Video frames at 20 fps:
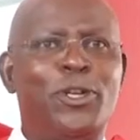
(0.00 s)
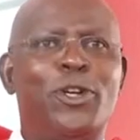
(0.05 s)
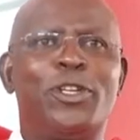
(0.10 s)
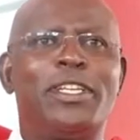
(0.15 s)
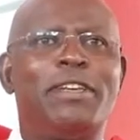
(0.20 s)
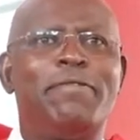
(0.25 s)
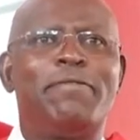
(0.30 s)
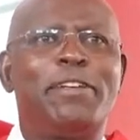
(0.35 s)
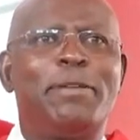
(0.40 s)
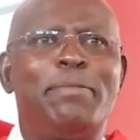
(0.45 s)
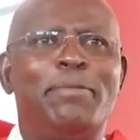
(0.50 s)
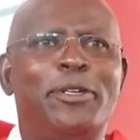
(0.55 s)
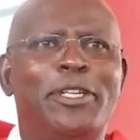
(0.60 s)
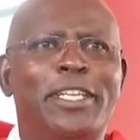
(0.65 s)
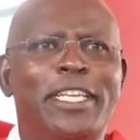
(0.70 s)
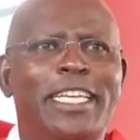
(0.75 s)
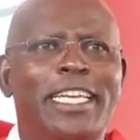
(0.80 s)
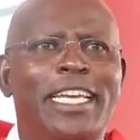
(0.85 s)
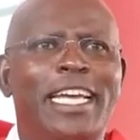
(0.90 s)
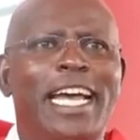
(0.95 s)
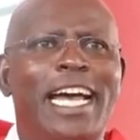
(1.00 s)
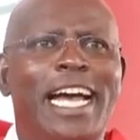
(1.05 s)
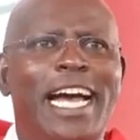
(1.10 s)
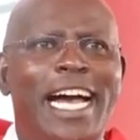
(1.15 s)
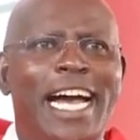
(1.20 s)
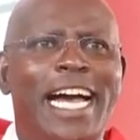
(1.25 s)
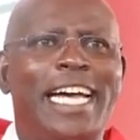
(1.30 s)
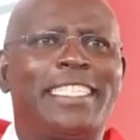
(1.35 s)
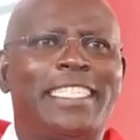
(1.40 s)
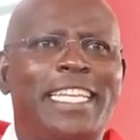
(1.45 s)
Not everybody
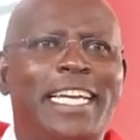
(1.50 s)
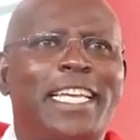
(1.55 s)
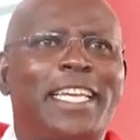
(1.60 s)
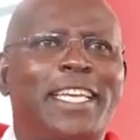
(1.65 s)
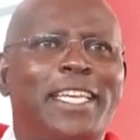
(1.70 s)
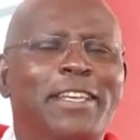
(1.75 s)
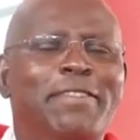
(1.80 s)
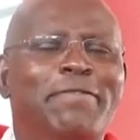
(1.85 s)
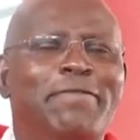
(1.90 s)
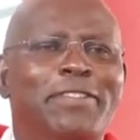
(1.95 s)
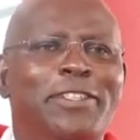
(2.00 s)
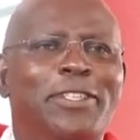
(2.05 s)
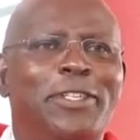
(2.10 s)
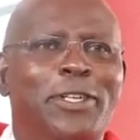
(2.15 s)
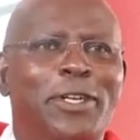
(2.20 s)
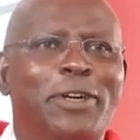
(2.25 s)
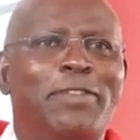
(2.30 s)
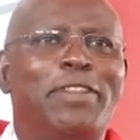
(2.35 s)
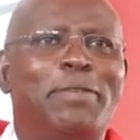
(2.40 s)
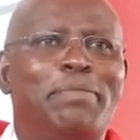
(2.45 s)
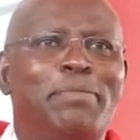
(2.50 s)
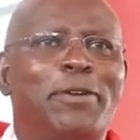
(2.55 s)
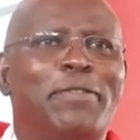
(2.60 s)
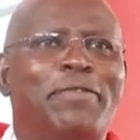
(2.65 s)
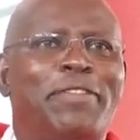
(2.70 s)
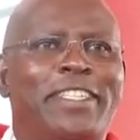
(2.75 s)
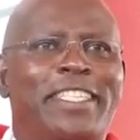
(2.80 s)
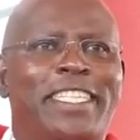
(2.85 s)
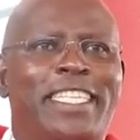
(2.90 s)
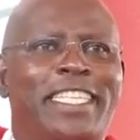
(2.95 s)
has a gift of the
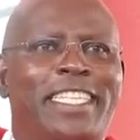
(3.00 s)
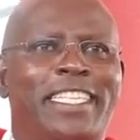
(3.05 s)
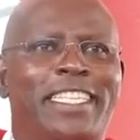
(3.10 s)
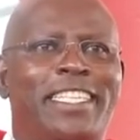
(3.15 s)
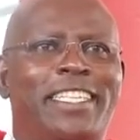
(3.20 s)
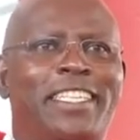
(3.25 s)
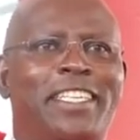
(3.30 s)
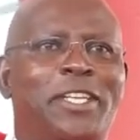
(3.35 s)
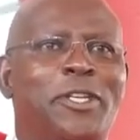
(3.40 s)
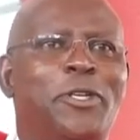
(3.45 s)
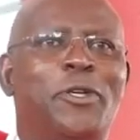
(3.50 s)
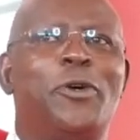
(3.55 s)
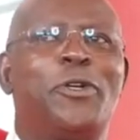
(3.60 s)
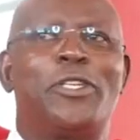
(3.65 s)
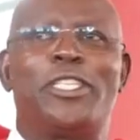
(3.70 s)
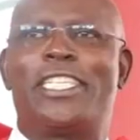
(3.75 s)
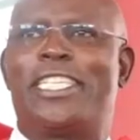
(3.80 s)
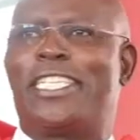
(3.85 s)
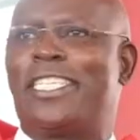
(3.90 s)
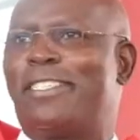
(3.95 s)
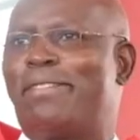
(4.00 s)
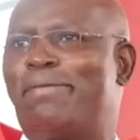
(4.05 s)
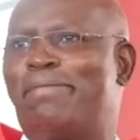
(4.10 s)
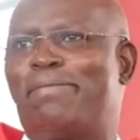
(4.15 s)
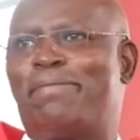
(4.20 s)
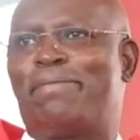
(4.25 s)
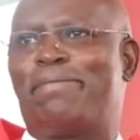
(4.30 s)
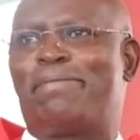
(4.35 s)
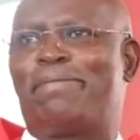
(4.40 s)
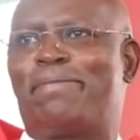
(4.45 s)
prophecy. Not.
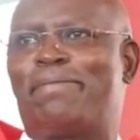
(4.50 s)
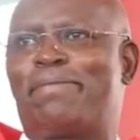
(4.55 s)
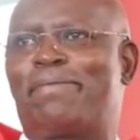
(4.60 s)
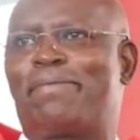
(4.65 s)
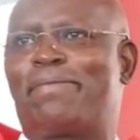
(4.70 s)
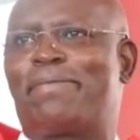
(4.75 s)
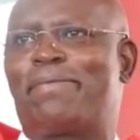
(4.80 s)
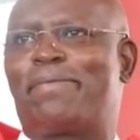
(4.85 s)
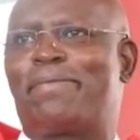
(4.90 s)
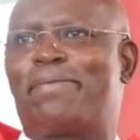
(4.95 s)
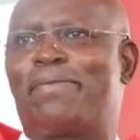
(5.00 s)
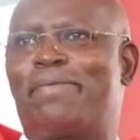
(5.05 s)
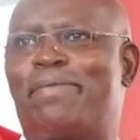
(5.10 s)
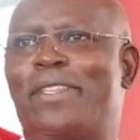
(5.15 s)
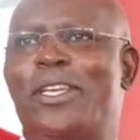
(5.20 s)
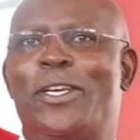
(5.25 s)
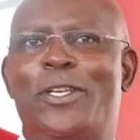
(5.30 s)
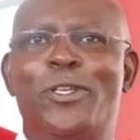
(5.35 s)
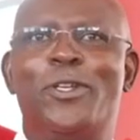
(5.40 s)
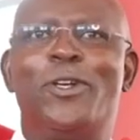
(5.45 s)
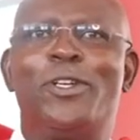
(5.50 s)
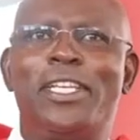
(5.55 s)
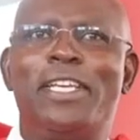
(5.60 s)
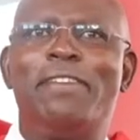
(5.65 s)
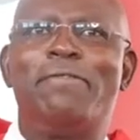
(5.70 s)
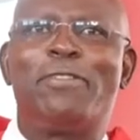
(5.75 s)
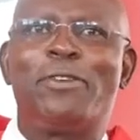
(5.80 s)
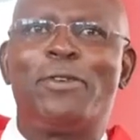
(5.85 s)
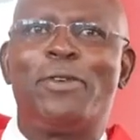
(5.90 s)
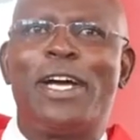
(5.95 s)
Not
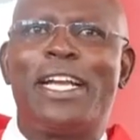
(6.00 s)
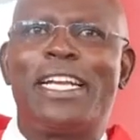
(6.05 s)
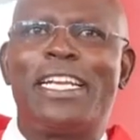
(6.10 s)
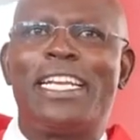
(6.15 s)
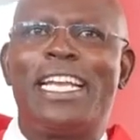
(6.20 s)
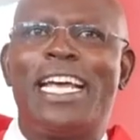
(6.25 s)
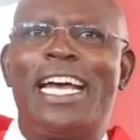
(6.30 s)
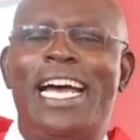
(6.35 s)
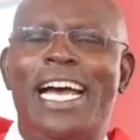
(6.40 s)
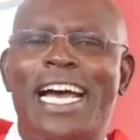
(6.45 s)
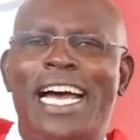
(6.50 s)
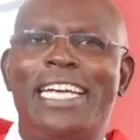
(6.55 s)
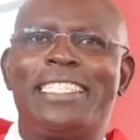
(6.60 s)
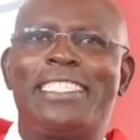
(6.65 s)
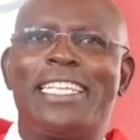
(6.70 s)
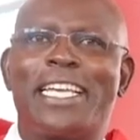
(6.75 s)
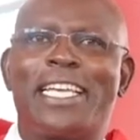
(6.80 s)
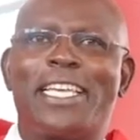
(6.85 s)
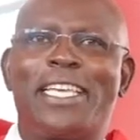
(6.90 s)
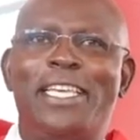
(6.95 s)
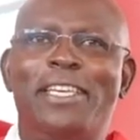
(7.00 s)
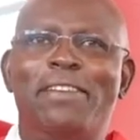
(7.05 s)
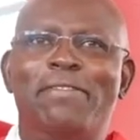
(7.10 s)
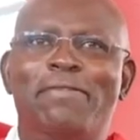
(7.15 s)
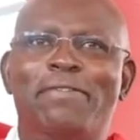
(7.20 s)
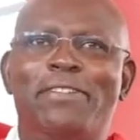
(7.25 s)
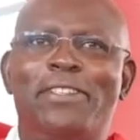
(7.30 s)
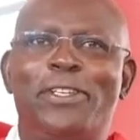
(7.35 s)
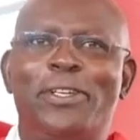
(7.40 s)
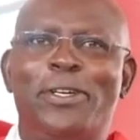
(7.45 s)
everyone has a
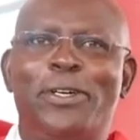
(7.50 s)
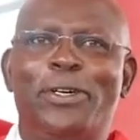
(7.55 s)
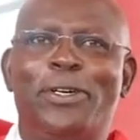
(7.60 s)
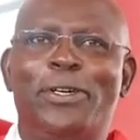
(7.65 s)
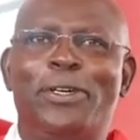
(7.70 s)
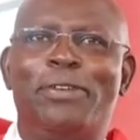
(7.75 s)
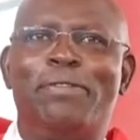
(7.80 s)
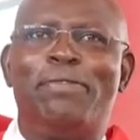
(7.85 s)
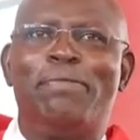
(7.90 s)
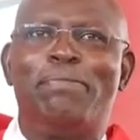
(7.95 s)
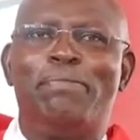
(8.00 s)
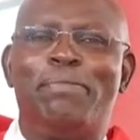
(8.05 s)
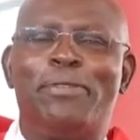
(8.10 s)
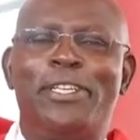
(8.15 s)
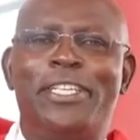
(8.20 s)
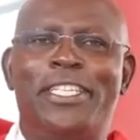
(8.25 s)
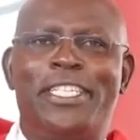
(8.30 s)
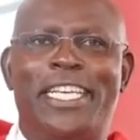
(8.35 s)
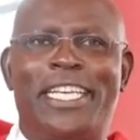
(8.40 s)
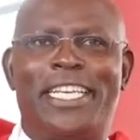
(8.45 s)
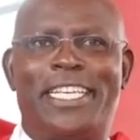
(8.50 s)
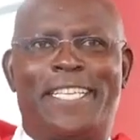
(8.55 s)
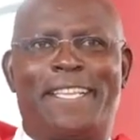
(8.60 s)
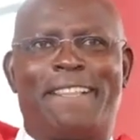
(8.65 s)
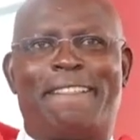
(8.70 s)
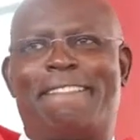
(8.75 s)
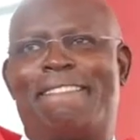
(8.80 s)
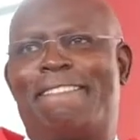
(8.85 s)
gift of preaching.